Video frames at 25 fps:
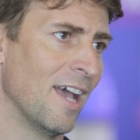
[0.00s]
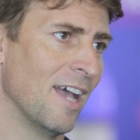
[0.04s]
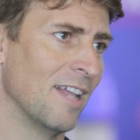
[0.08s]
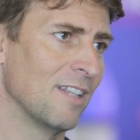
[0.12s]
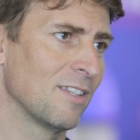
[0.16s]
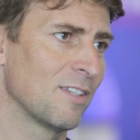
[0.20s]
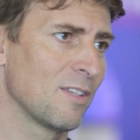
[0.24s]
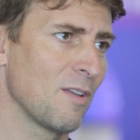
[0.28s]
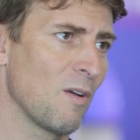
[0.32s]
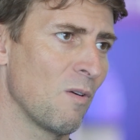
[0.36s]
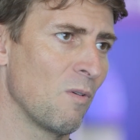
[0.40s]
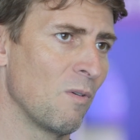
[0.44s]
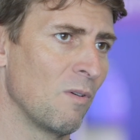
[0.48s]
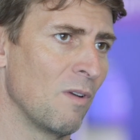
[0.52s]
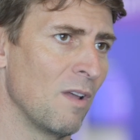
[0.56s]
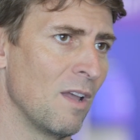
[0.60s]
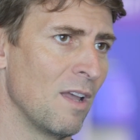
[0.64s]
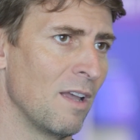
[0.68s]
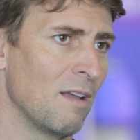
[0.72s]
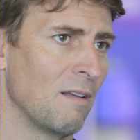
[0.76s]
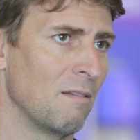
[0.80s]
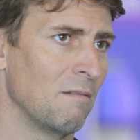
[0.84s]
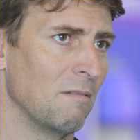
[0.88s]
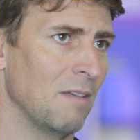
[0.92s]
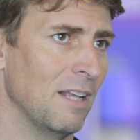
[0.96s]
And so
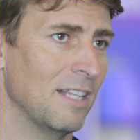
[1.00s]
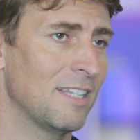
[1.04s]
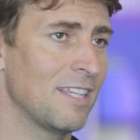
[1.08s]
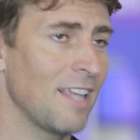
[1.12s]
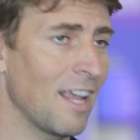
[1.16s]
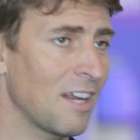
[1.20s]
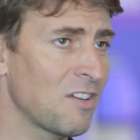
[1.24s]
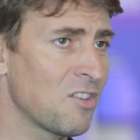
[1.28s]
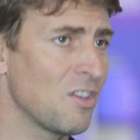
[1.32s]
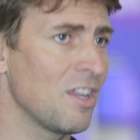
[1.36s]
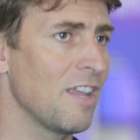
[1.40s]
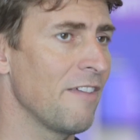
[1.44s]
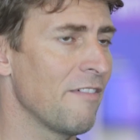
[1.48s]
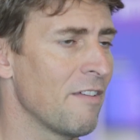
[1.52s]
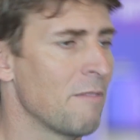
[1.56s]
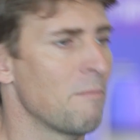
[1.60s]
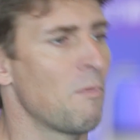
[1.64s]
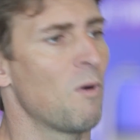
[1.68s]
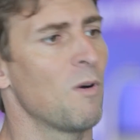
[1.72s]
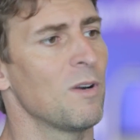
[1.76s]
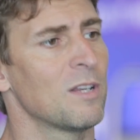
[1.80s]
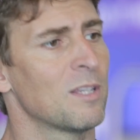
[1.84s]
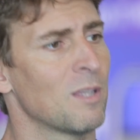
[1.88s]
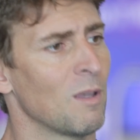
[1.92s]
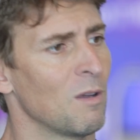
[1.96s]
it's actually even
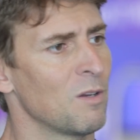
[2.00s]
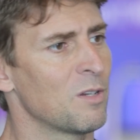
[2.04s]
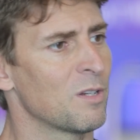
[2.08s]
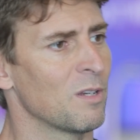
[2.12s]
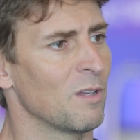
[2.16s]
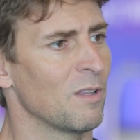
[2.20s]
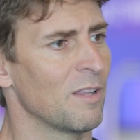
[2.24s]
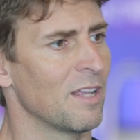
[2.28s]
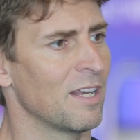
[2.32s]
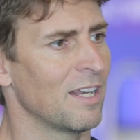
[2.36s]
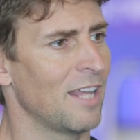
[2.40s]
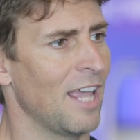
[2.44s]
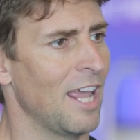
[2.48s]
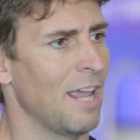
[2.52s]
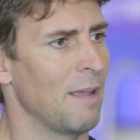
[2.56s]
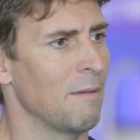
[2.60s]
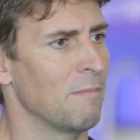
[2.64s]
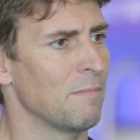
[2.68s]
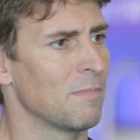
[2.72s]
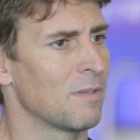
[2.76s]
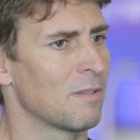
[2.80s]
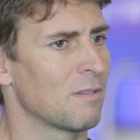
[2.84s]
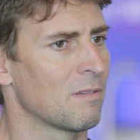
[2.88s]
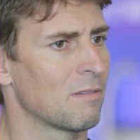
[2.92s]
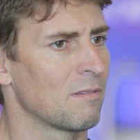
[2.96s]
more social than
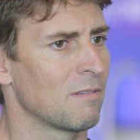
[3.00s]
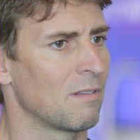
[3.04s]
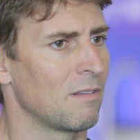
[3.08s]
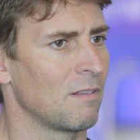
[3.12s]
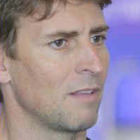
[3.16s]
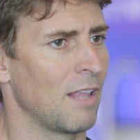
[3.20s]
games